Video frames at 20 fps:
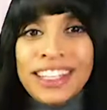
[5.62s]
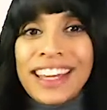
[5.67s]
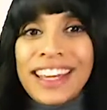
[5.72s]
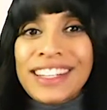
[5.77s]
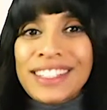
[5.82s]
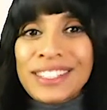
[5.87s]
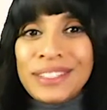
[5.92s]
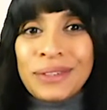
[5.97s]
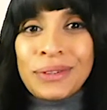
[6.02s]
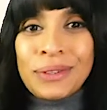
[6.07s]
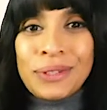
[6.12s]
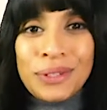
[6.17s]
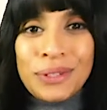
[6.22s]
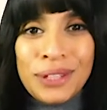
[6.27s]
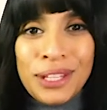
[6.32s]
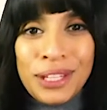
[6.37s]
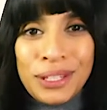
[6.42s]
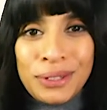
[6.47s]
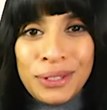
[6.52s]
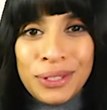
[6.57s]
it's crucial
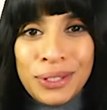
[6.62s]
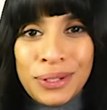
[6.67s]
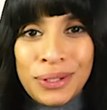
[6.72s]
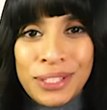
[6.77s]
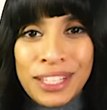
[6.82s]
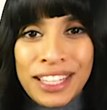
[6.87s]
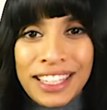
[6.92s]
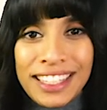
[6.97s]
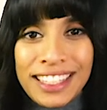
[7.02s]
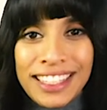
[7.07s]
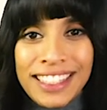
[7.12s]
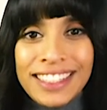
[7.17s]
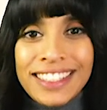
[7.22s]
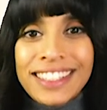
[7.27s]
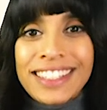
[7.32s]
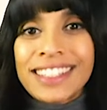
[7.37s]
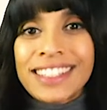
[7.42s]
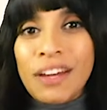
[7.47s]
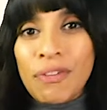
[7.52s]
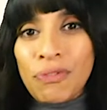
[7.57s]
that you choose a niche to
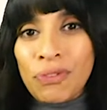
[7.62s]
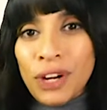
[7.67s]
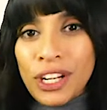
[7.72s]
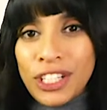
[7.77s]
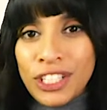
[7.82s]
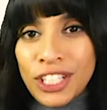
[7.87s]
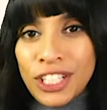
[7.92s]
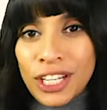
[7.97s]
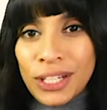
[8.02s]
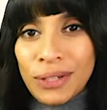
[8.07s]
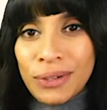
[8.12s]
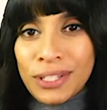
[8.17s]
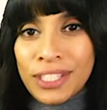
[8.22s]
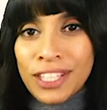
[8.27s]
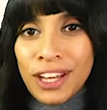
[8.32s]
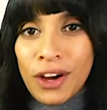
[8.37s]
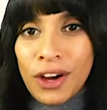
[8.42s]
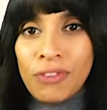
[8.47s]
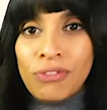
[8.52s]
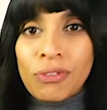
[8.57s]
differentiate
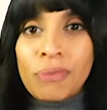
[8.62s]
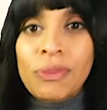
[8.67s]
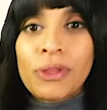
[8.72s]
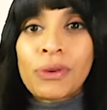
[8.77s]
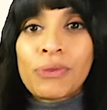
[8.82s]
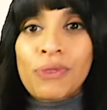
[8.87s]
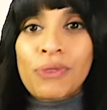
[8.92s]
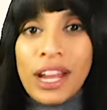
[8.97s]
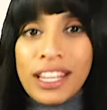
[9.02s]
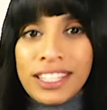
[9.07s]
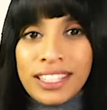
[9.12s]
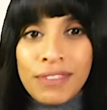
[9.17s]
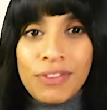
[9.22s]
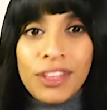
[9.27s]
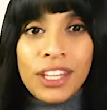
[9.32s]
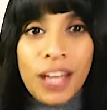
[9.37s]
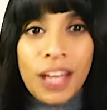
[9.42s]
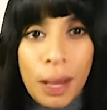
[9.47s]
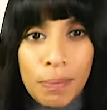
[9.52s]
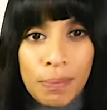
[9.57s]
yourself from the rest of the
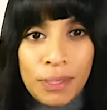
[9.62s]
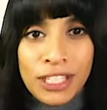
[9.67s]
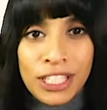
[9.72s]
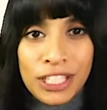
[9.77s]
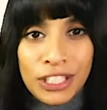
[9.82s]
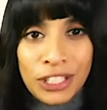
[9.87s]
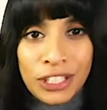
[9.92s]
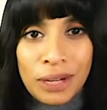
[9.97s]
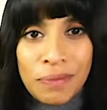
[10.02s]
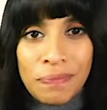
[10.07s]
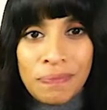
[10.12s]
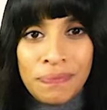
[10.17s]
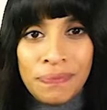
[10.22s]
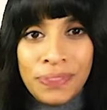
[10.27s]
competition.